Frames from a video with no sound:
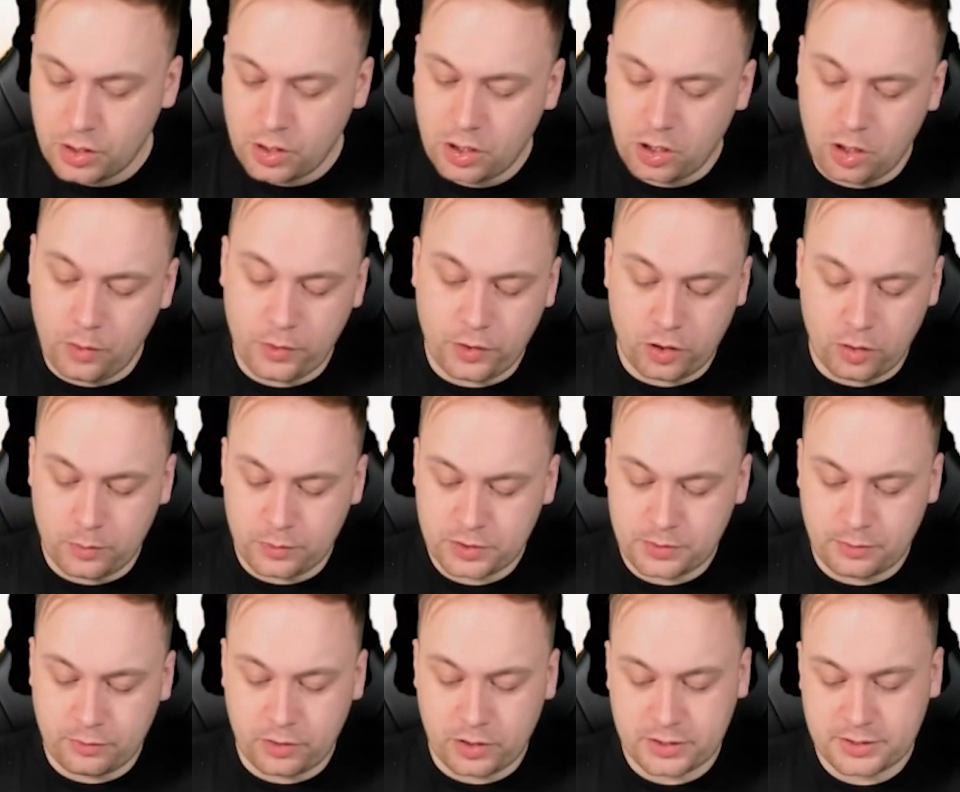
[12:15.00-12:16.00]
on the normal
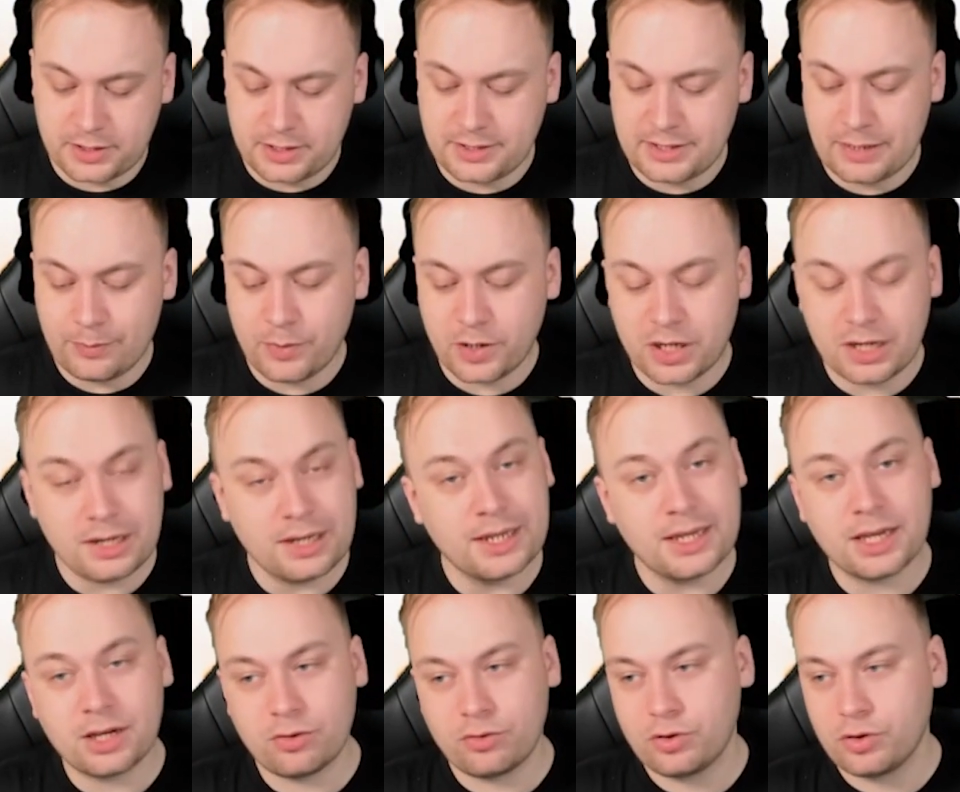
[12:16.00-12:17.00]
summon Roxy's. Then we're going to
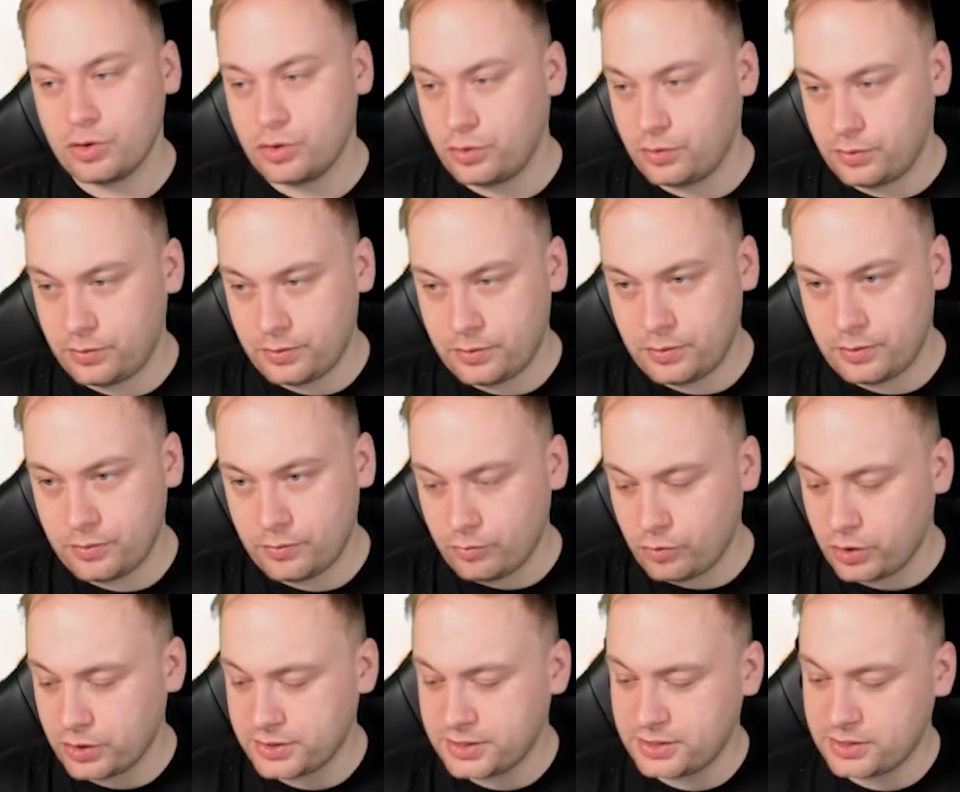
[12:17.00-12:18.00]
link
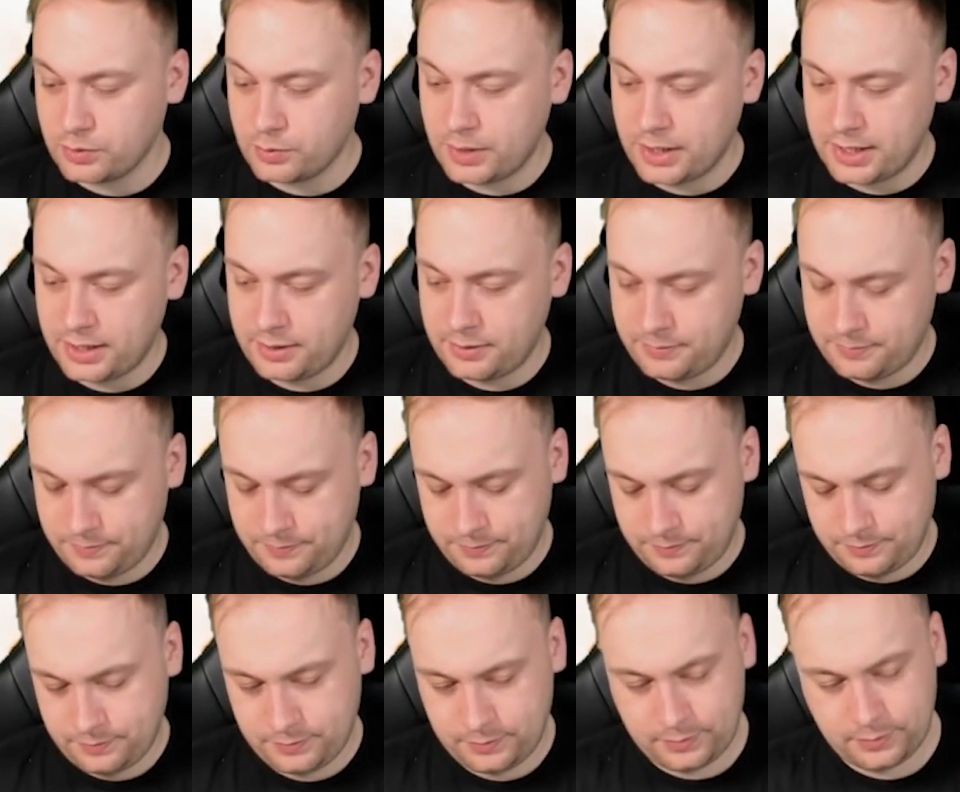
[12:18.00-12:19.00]
Roxy's away
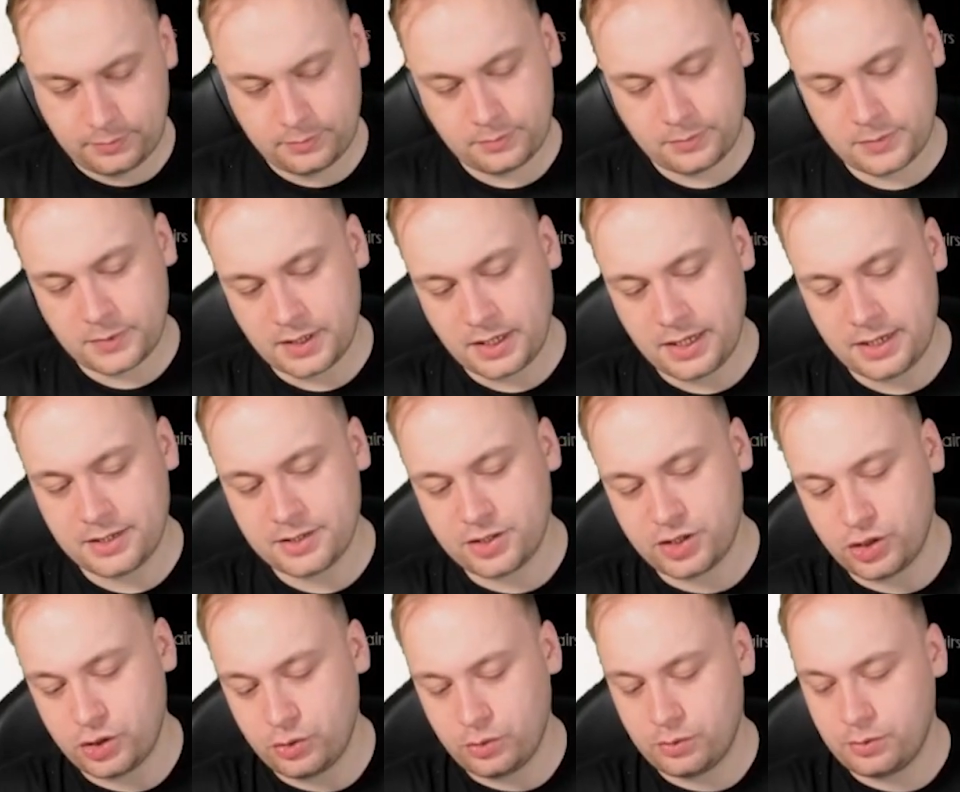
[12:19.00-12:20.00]

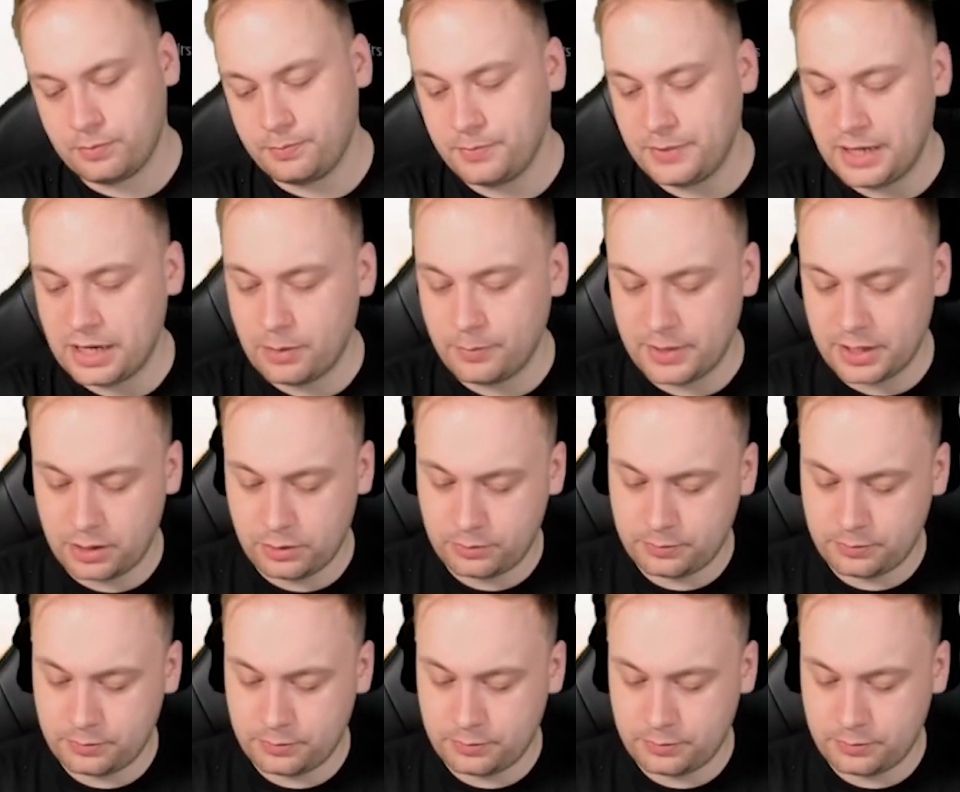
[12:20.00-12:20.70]
into Meow Meow.